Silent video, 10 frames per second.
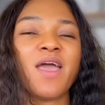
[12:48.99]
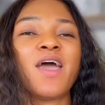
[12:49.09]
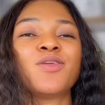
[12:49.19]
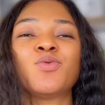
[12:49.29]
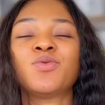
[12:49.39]

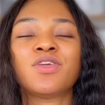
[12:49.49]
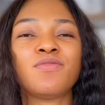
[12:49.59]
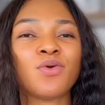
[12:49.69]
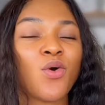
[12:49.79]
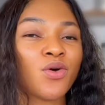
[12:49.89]
and we'll give
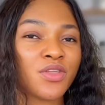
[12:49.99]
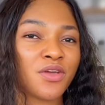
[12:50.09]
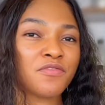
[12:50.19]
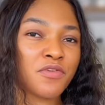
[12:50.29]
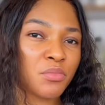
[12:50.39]
you all the
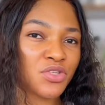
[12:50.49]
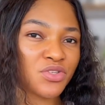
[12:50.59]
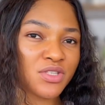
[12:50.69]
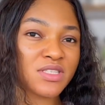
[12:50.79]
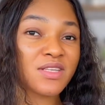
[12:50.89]

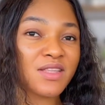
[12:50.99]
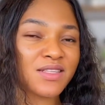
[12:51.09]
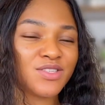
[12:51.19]
information that